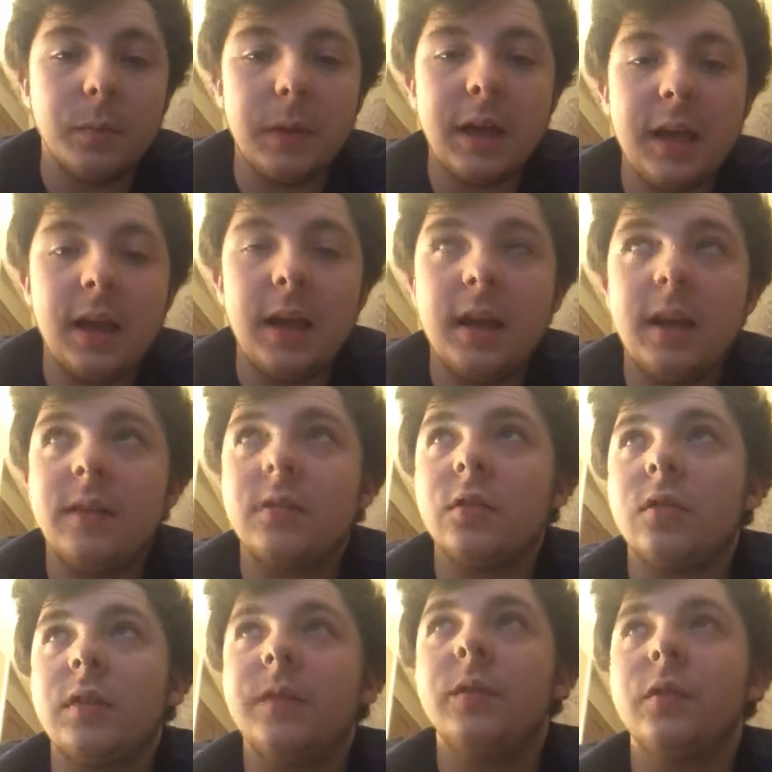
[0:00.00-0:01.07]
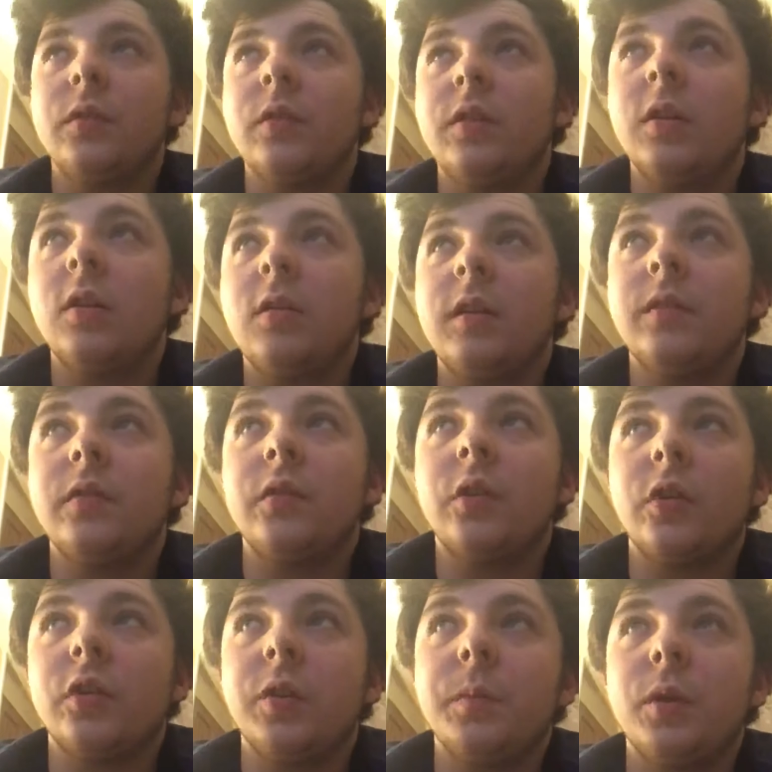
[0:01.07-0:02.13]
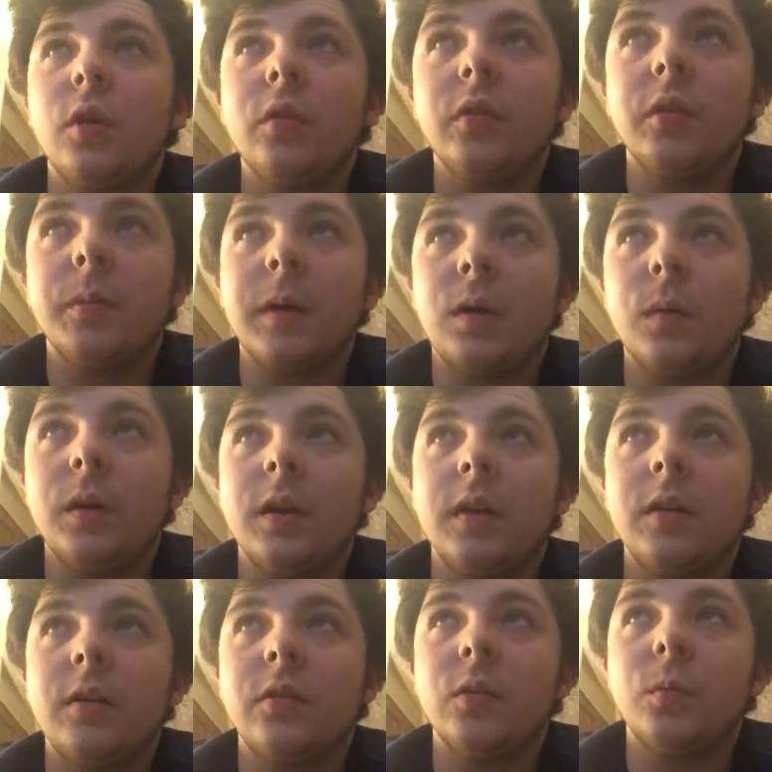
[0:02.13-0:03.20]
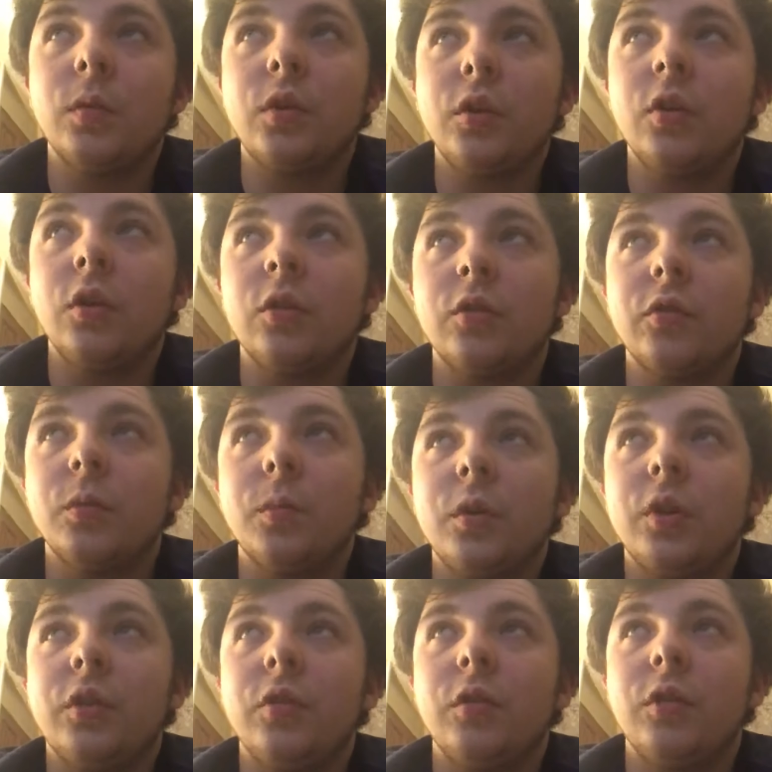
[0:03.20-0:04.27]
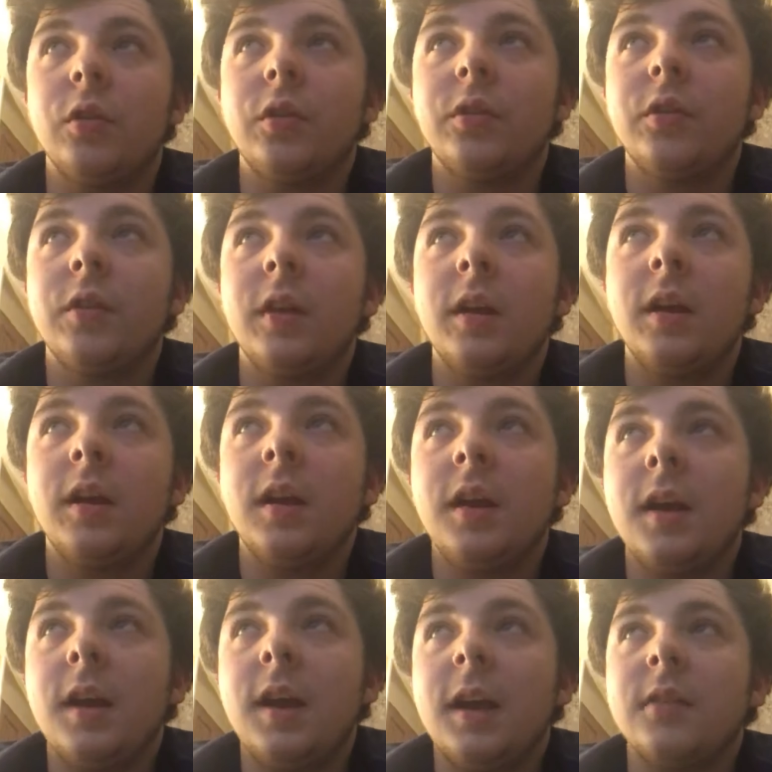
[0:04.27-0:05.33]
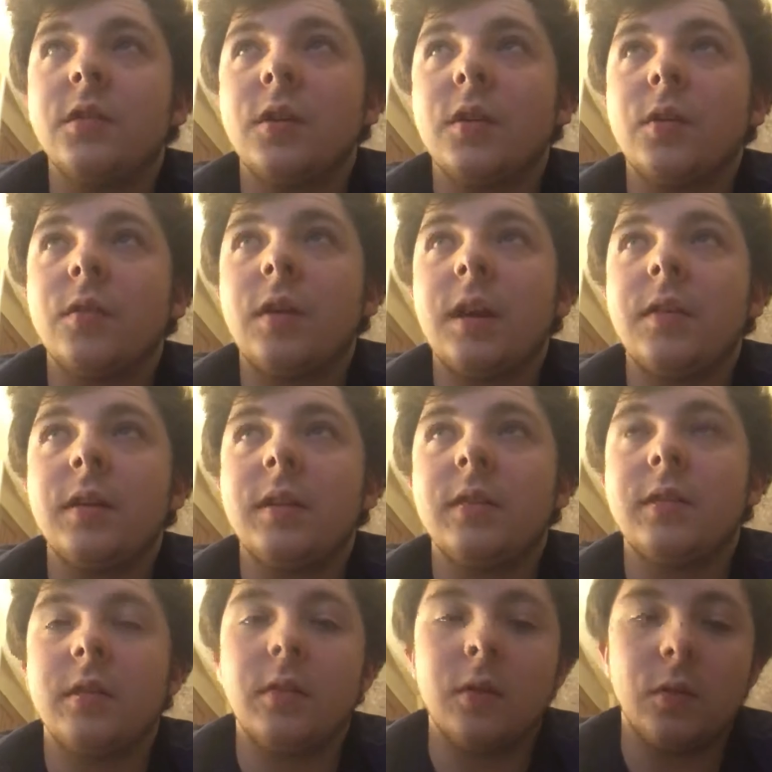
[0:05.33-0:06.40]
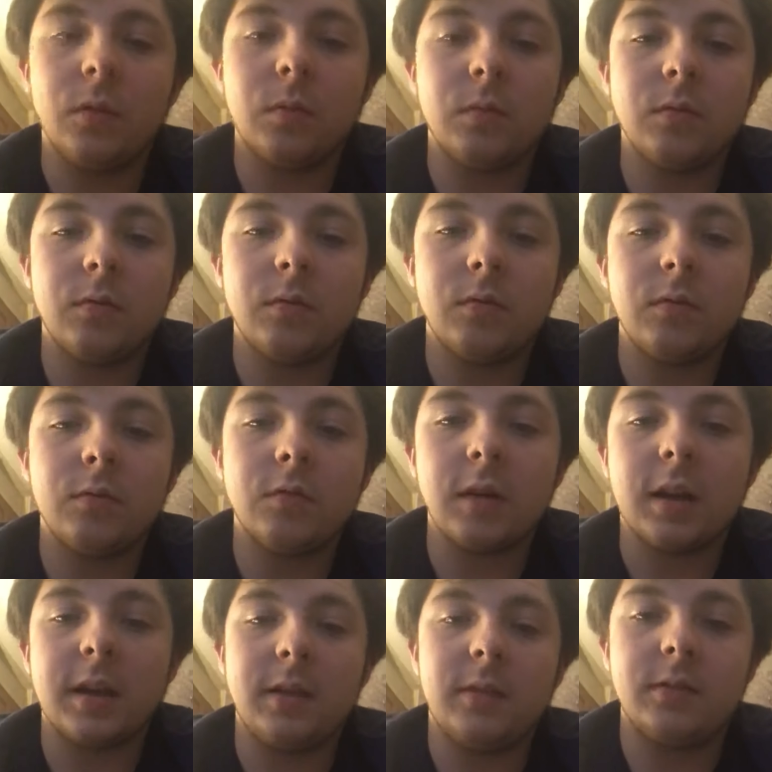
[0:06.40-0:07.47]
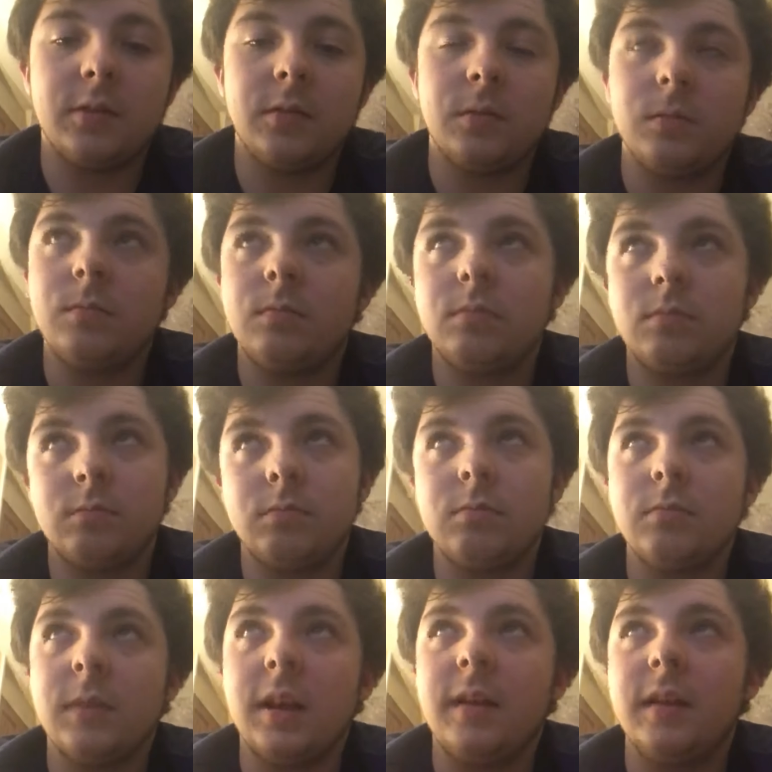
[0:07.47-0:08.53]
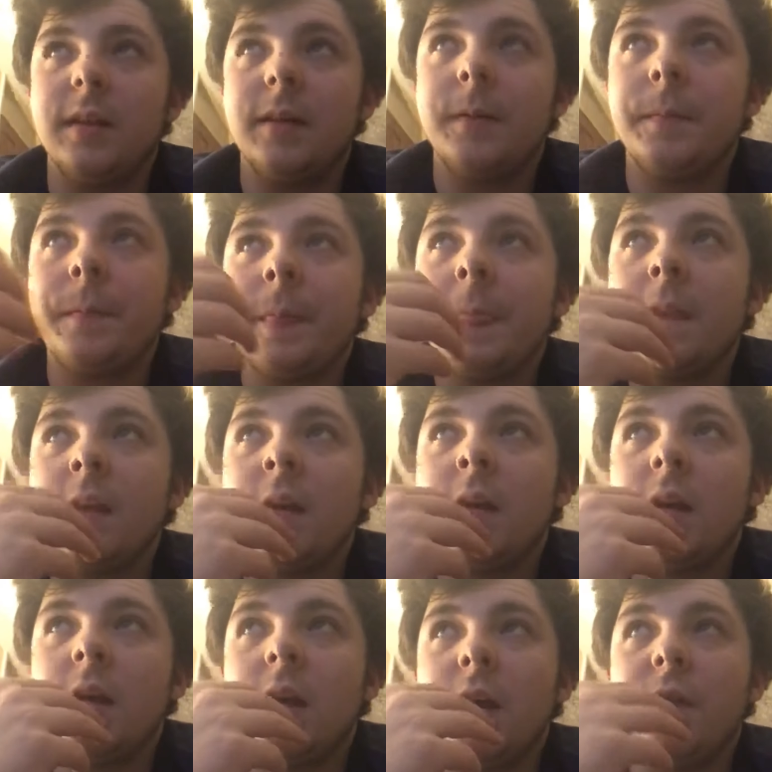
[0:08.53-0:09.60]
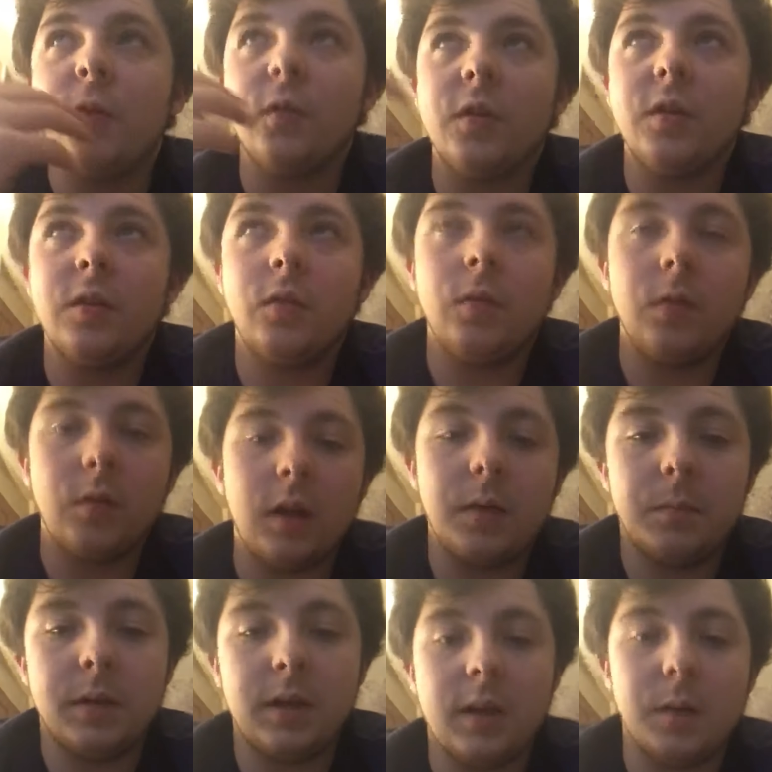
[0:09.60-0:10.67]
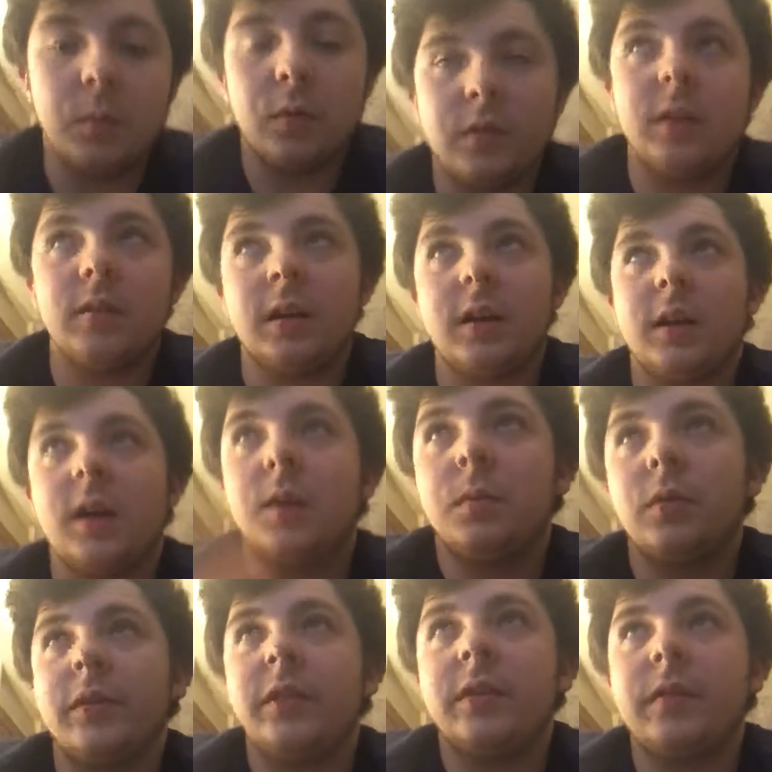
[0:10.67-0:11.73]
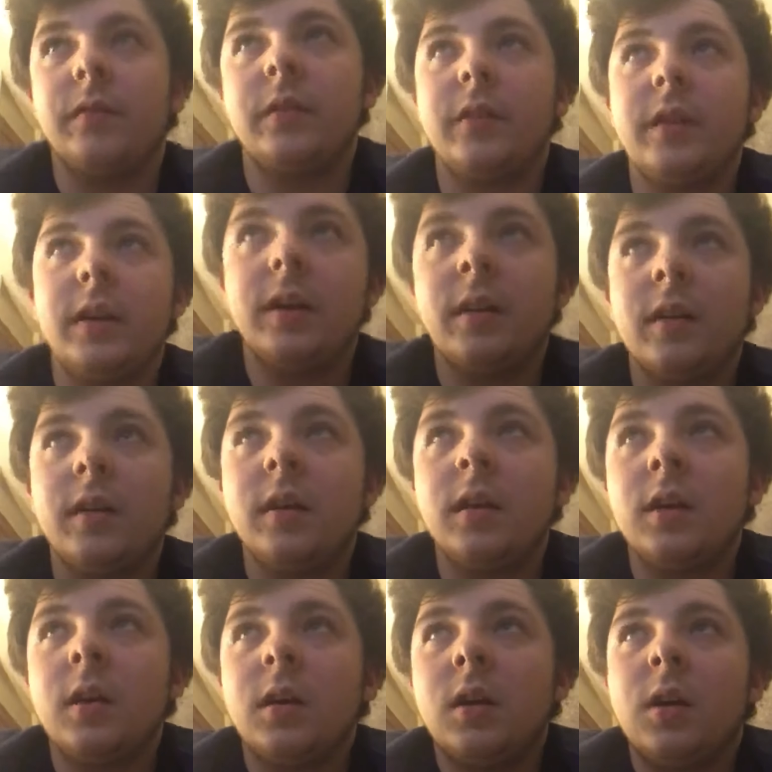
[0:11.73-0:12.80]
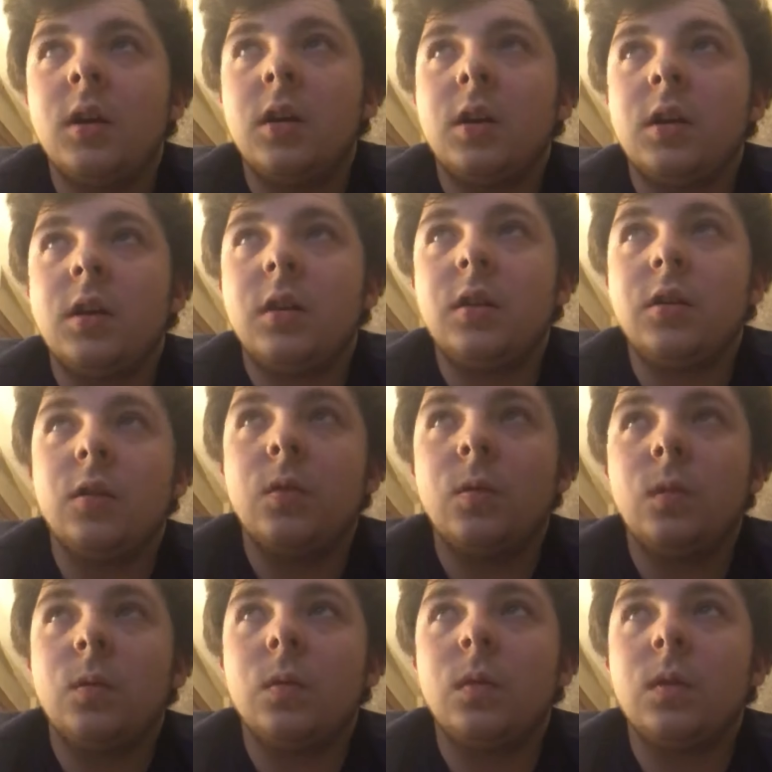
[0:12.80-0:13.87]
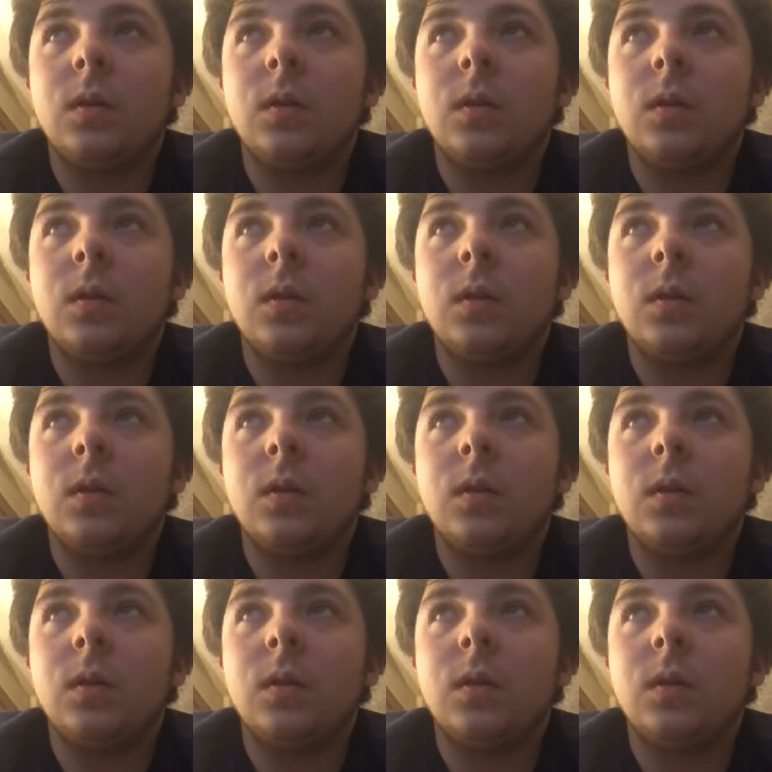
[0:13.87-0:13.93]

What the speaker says: mates, or even talk to your parents about it. Someone you trust. It's not the right thing to do, trying to end it. If you're only alone like me, I'm only 17. You